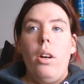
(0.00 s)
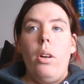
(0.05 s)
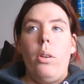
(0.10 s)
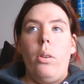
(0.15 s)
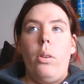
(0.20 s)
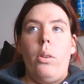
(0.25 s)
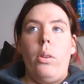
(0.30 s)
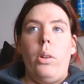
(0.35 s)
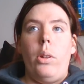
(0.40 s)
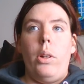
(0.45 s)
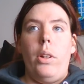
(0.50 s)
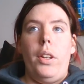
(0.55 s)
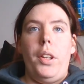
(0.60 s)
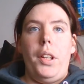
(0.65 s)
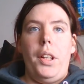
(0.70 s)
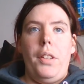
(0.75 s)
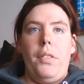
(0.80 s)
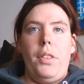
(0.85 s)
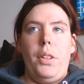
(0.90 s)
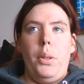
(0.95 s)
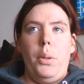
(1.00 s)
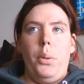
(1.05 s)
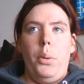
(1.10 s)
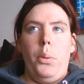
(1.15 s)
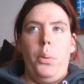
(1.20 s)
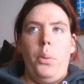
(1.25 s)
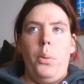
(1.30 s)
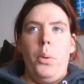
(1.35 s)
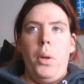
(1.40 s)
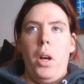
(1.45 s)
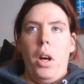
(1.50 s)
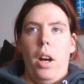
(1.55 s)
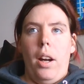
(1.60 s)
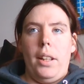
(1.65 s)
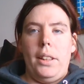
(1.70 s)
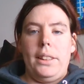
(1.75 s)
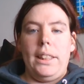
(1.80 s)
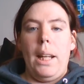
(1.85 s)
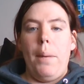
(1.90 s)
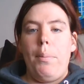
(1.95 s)
or if you
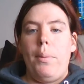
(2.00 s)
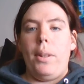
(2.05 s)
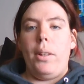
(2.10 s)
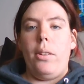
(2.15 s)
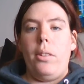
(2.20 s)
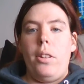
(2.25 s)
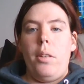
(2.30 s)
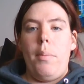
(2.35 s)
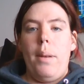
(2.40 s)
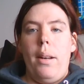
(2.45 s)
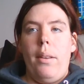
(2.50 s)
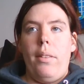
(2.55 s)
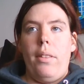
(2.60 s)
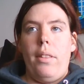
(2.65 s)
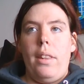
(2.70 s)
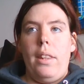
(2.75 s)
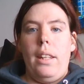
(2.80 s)
are skeptical about